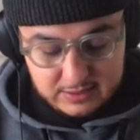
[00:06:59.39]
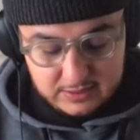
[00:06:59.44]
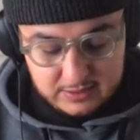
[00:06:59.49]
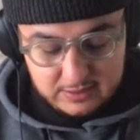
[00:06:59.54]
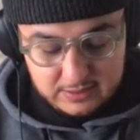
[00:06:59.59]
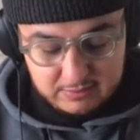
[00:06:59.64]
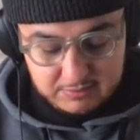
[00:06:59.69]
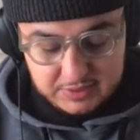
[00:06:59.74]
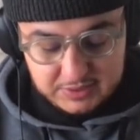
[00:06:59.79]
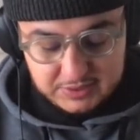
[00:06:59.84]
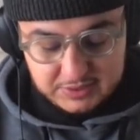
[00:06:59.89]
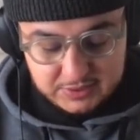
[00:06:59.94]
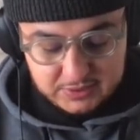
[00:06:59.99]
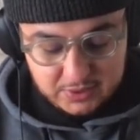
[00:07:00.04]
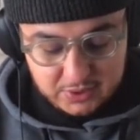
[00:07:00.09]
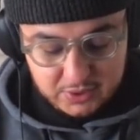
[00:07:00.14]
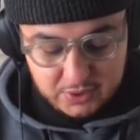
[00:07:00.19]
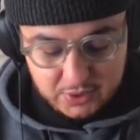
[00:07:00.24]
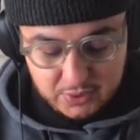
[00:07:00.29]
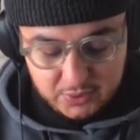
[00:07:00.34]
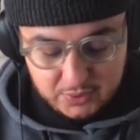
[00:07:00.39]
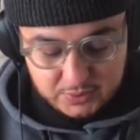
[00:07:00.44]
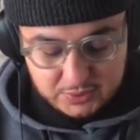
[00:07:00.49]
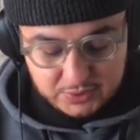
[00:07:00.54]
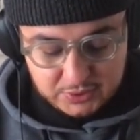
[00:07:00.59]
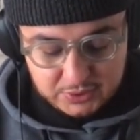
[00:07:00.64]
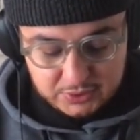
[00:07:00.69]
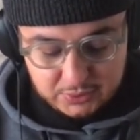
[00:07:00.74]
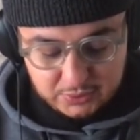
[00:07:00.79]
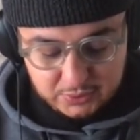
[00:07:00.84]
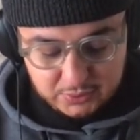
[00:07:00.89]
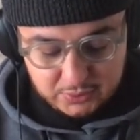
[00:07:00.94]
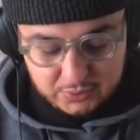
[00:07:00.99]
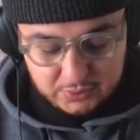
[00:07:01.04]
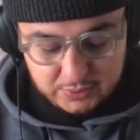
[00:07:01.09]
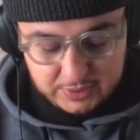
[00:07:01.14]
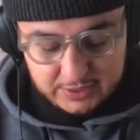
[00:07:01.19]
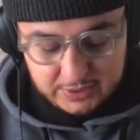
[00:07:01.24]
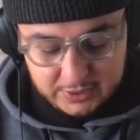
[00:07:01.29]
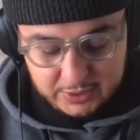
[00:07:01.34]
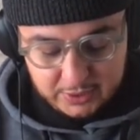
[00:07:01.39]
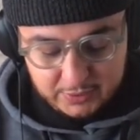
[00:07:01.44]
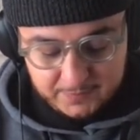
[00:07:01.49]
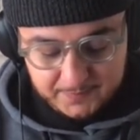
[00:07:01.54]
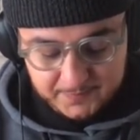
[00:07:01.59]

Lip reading: Let's go to, I don't know,